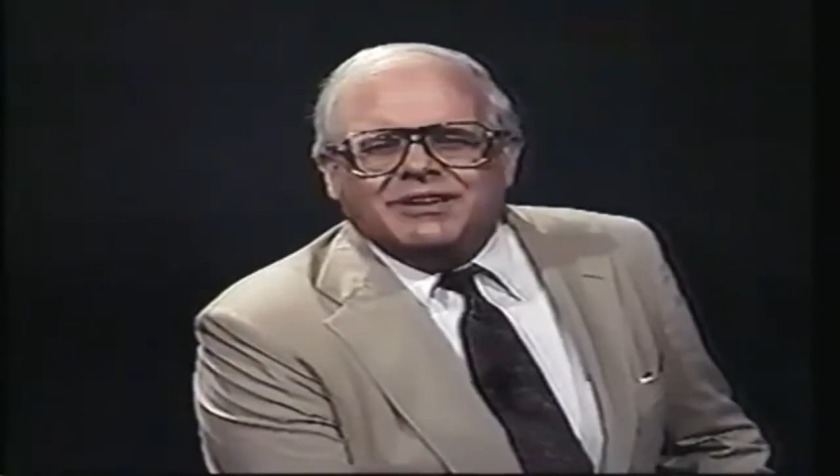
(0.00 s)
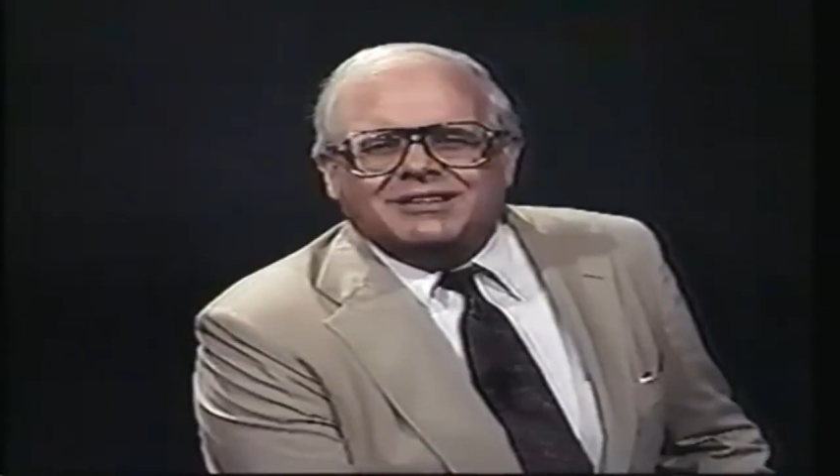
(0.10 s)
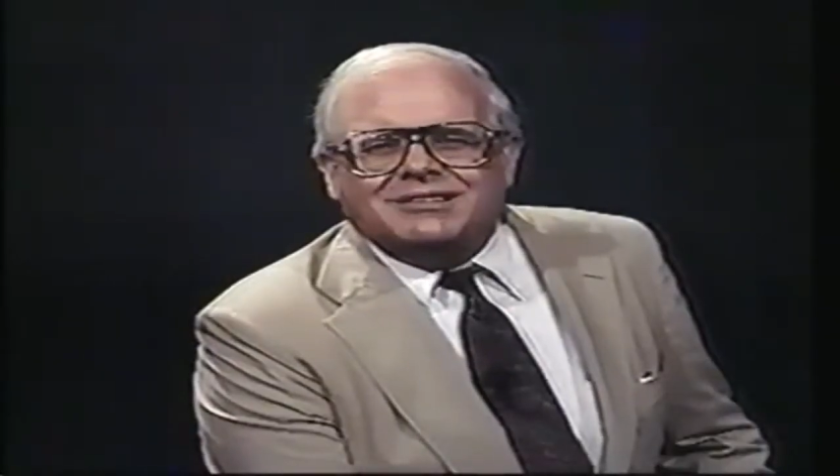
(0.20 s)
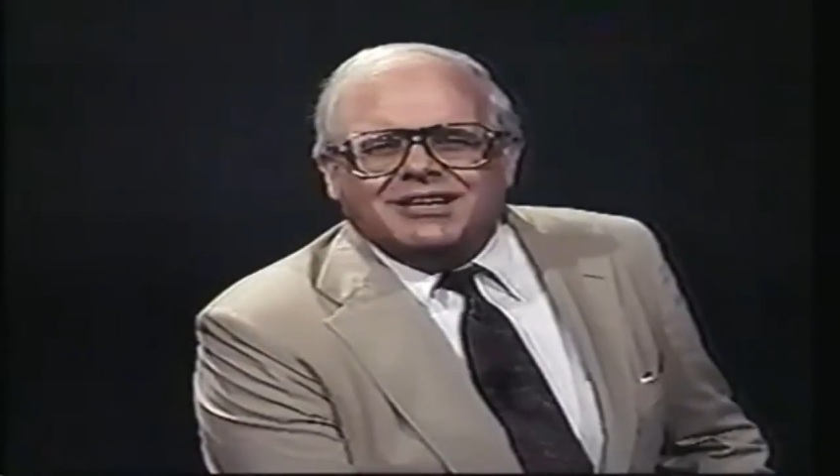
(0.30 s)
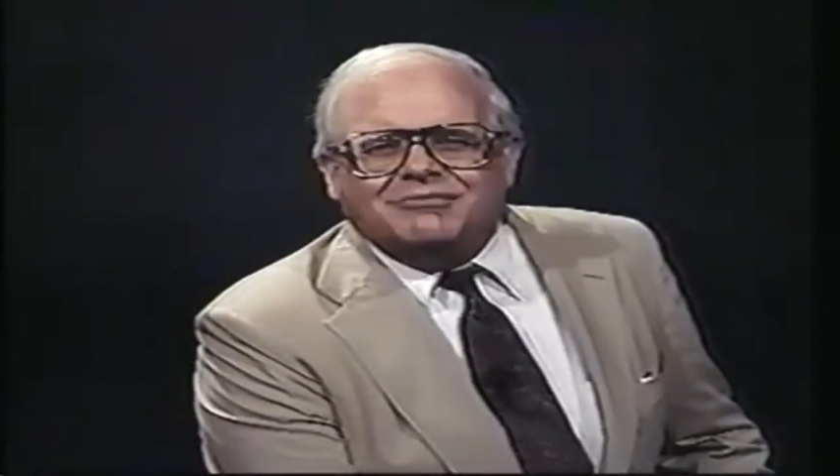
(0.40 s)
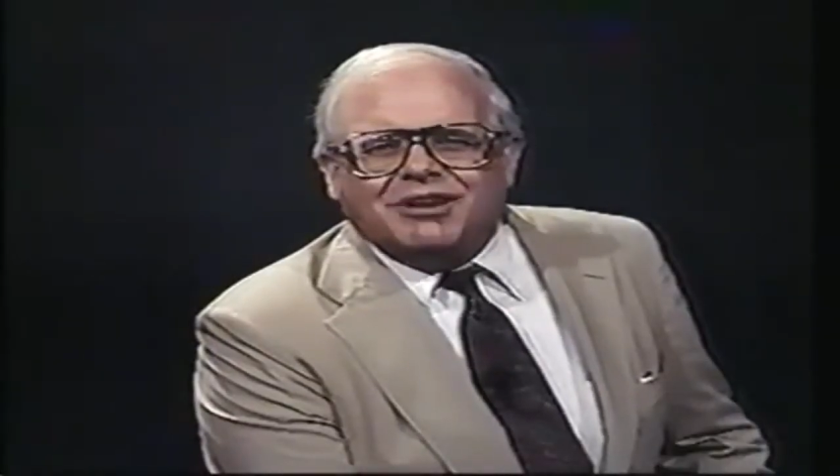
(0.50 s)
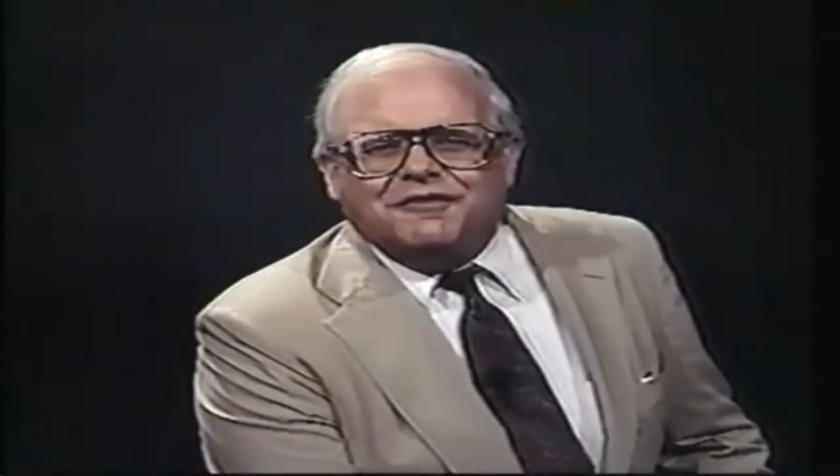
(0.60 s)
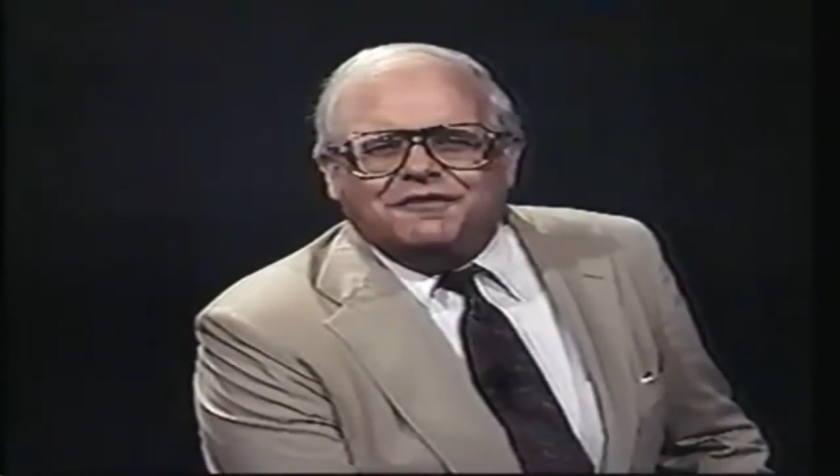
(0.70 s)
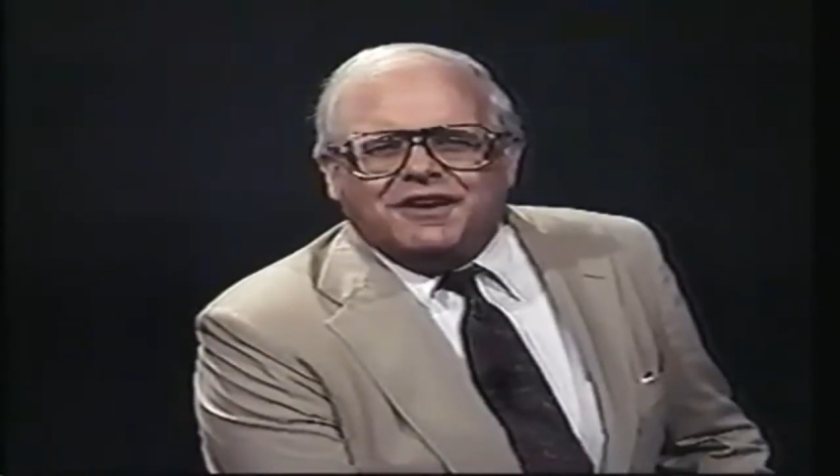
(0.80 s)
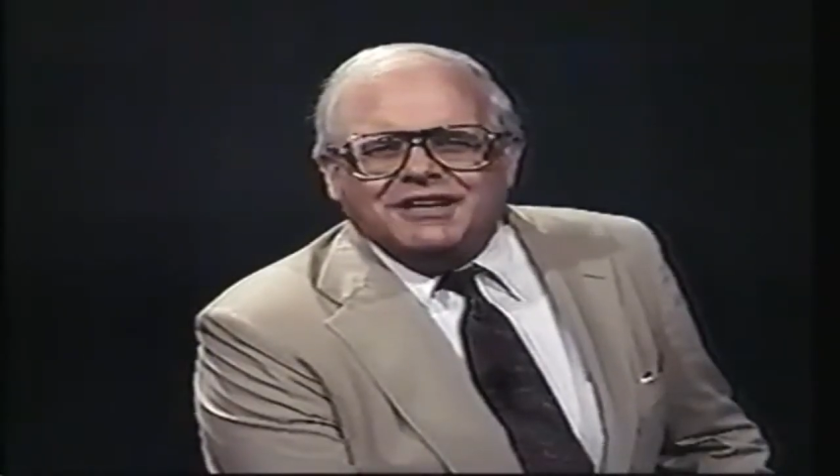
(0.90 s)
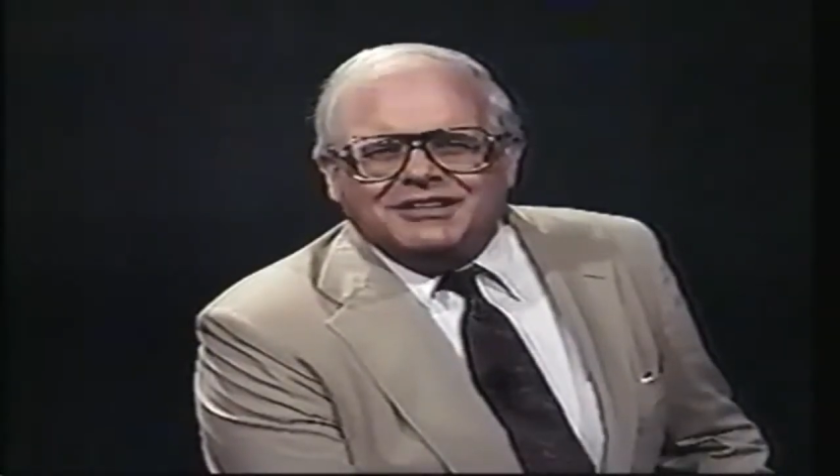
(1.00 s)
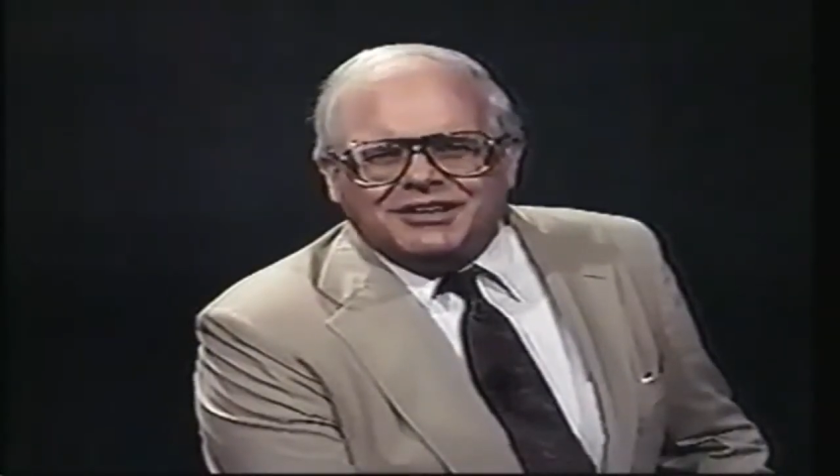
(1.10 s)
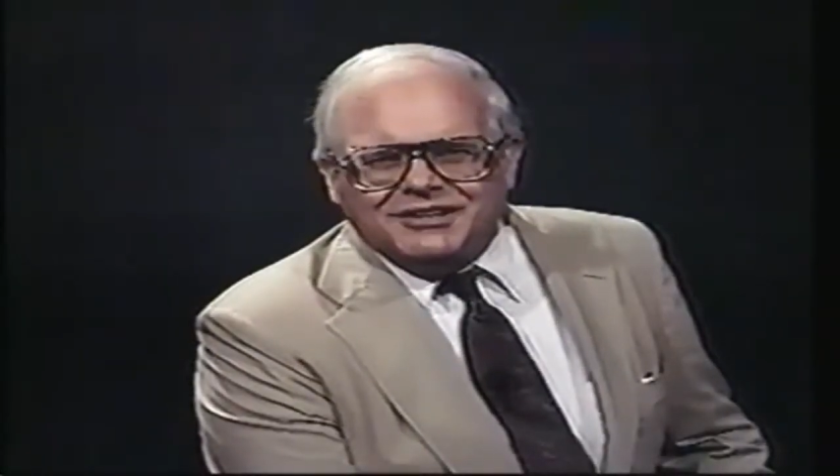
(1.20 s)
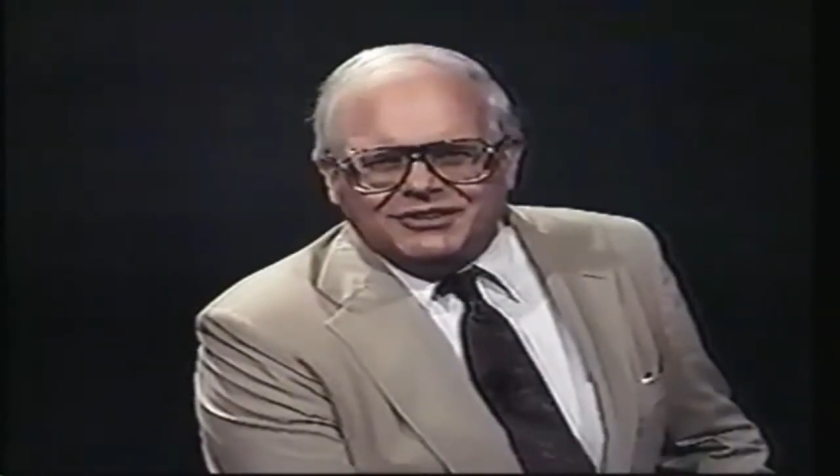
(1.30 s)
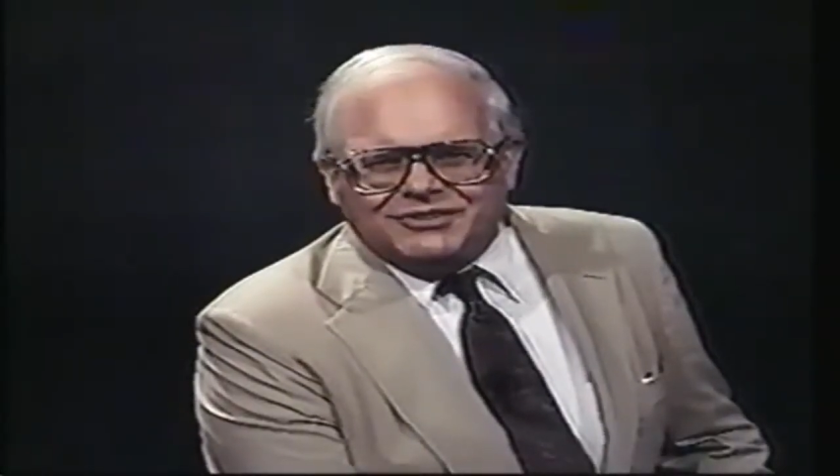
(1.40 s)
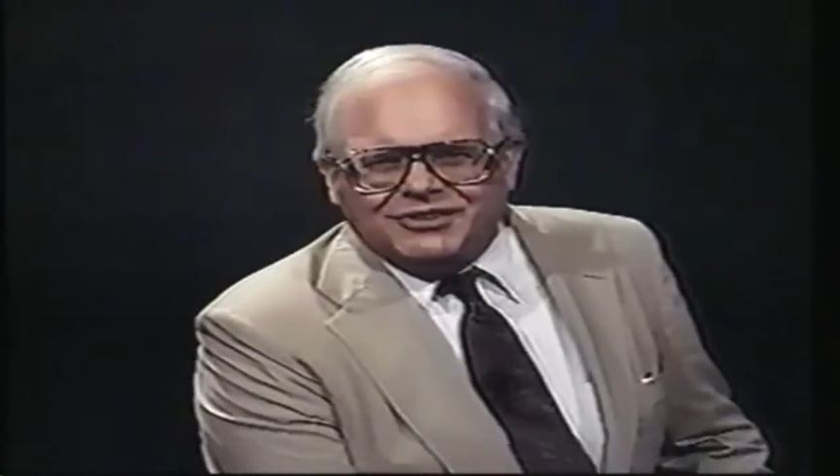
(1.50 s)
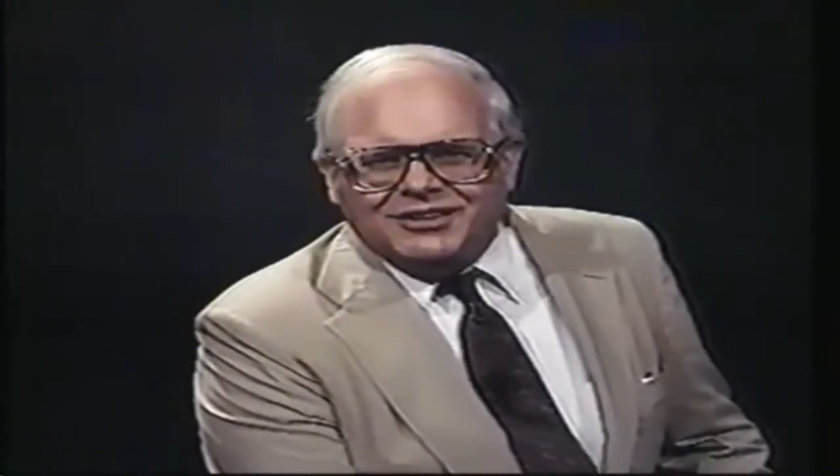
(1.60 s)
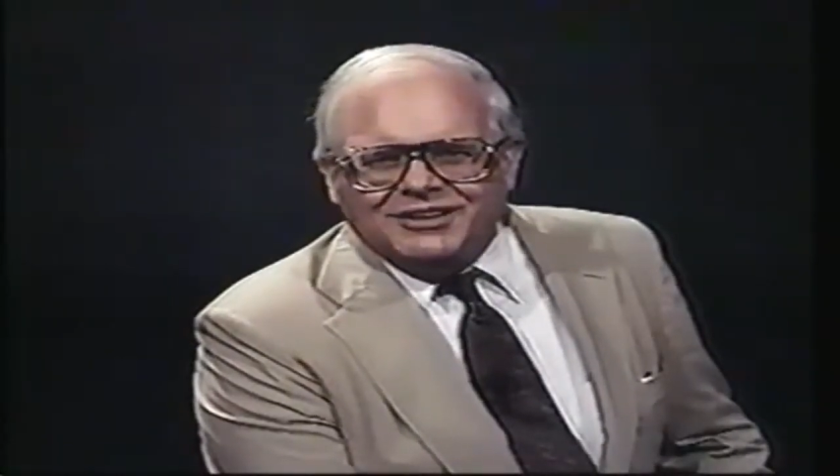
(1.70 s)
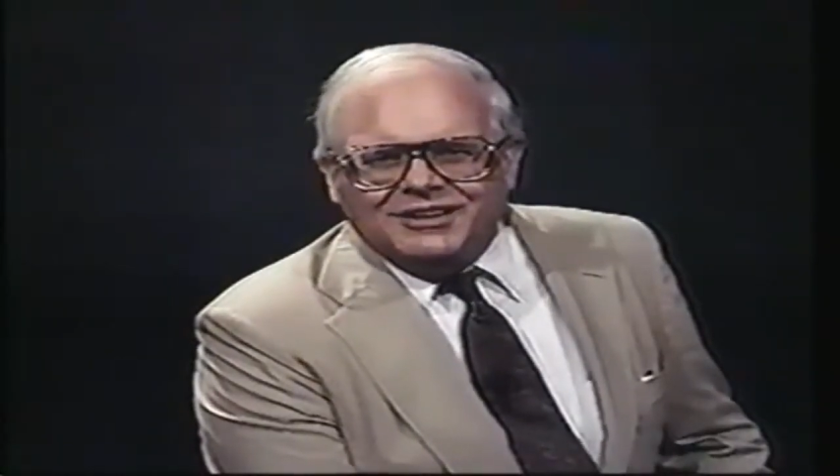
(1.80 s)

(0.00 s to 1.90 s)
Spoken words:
eccentric fuddy-duddies